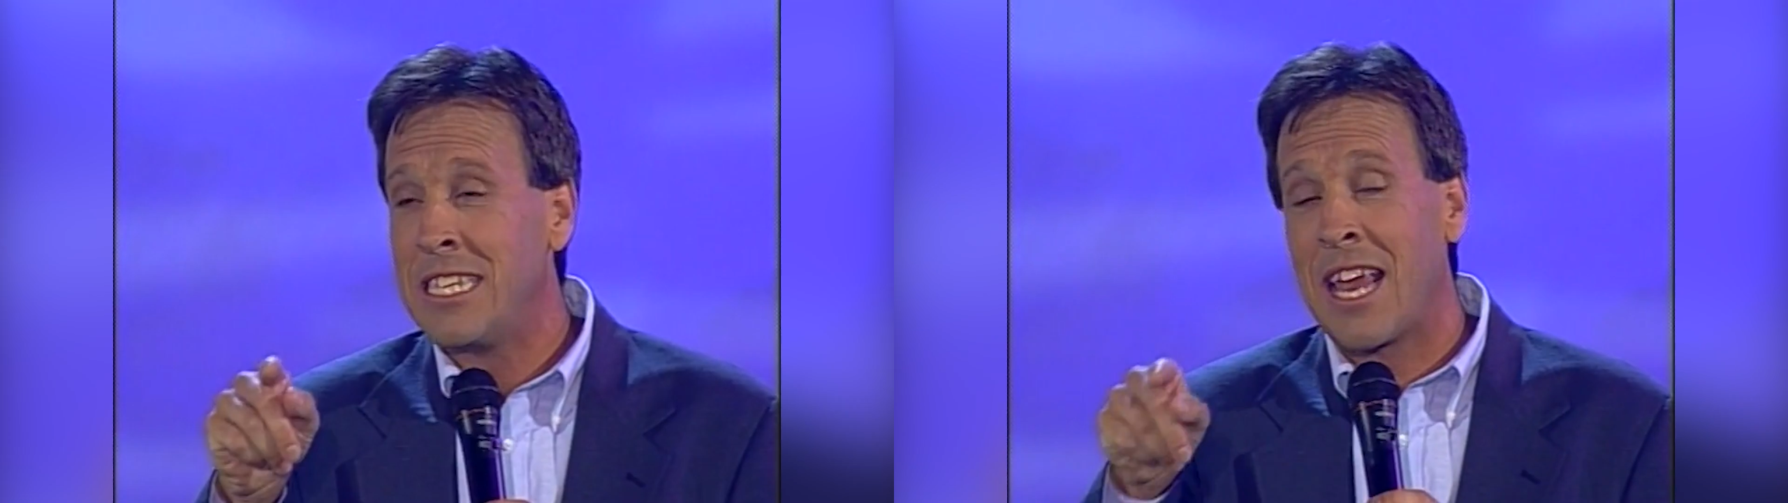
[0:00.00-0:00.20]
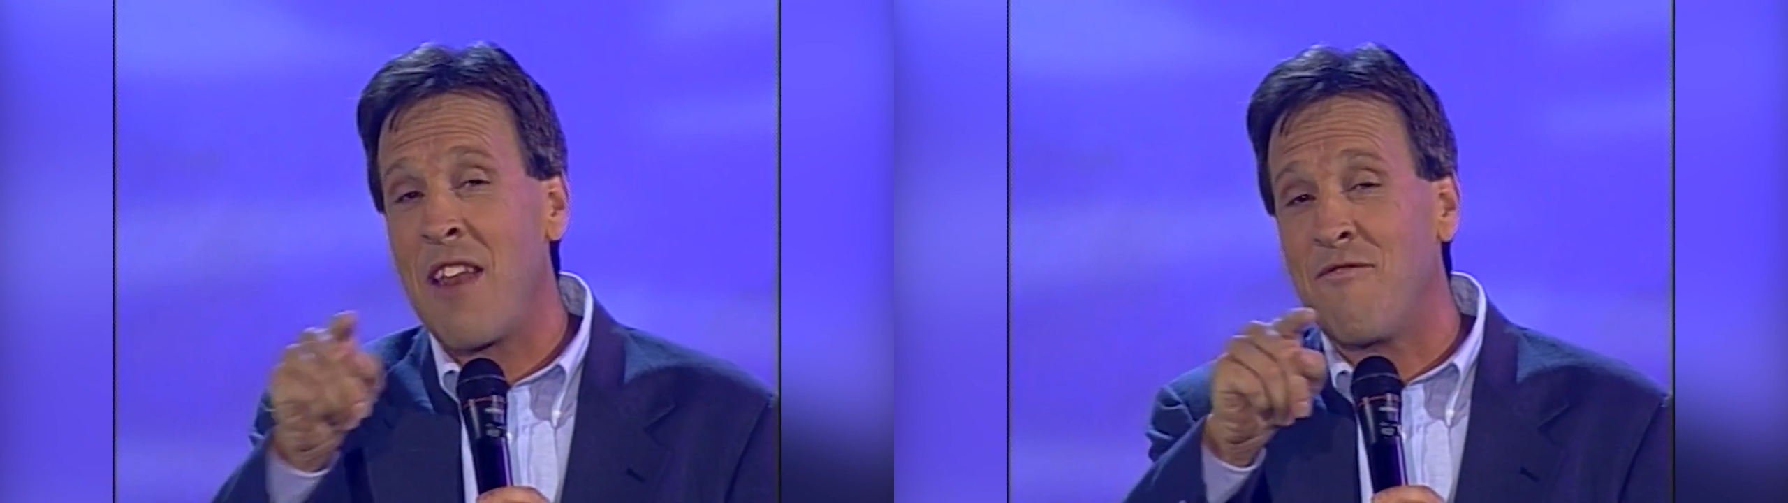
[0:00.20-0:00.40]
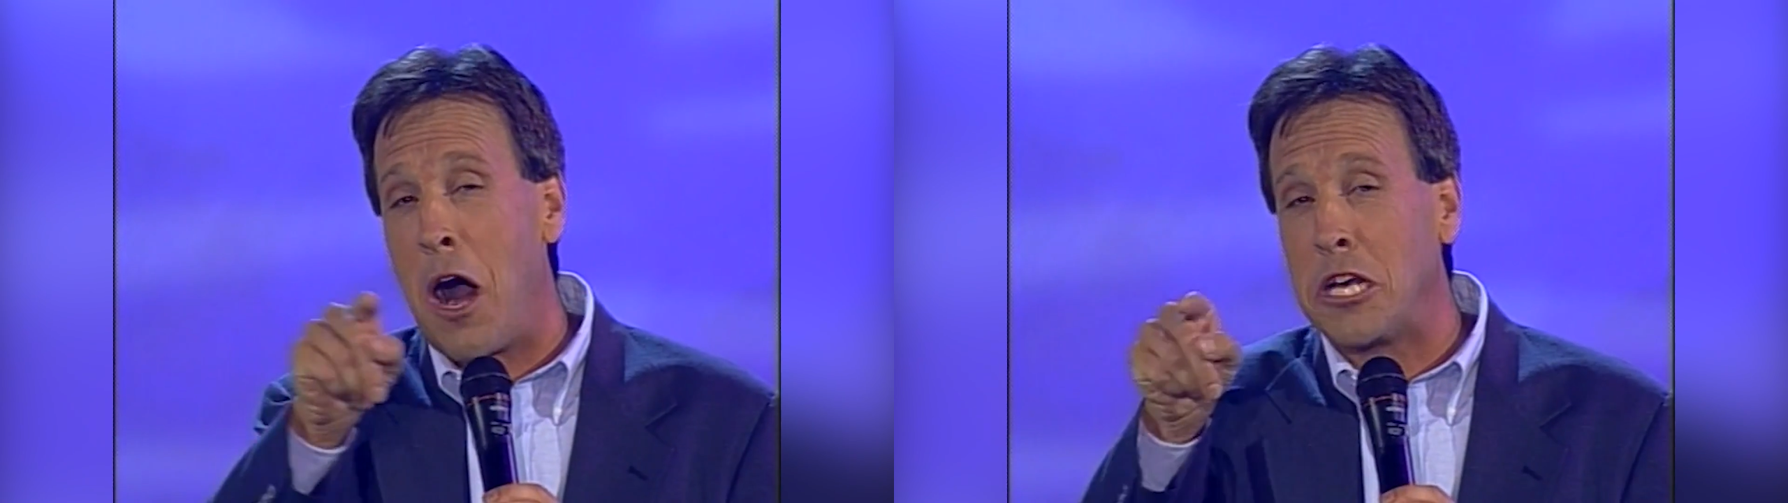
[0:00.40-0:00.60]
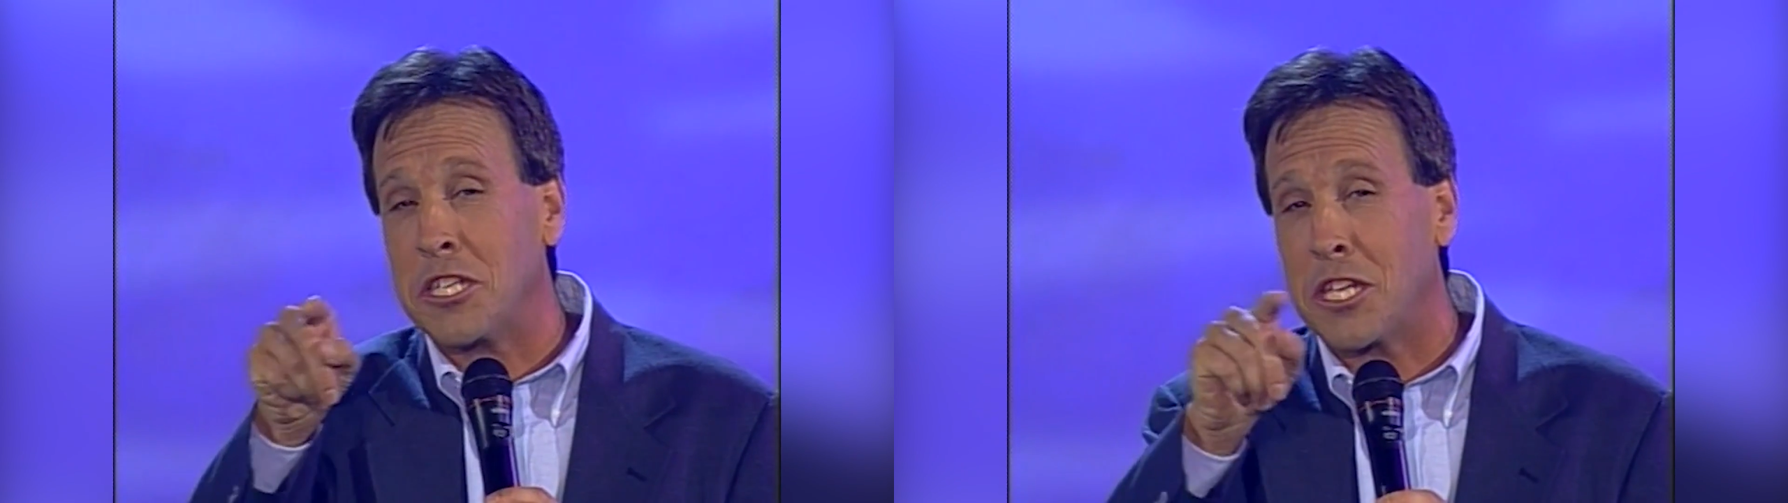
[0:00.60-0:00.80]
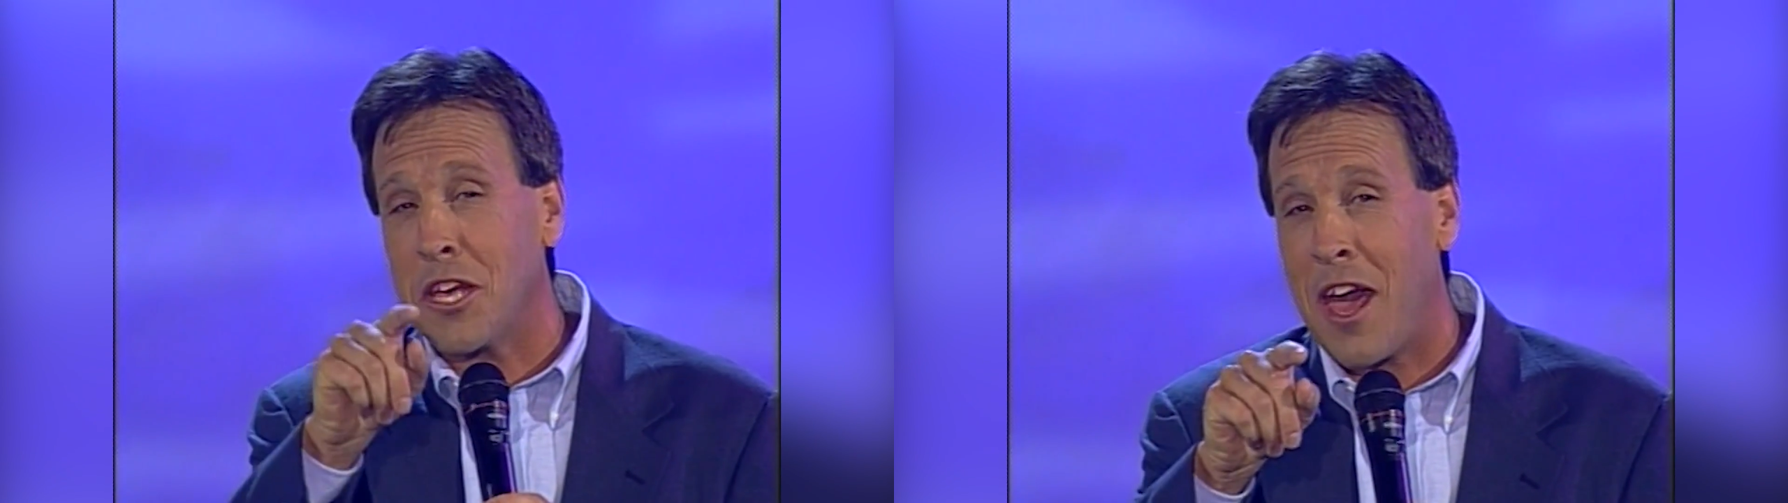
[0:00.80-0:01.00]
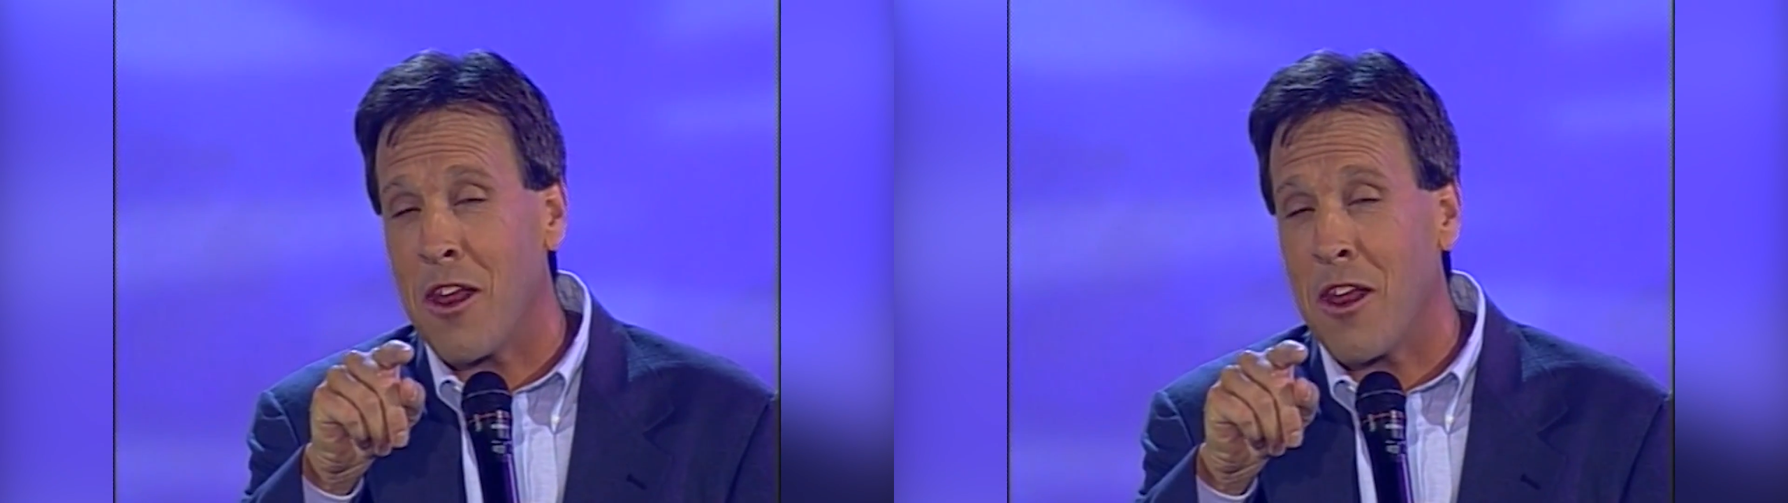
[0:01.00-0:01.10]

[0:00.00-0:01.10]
See, that falls into that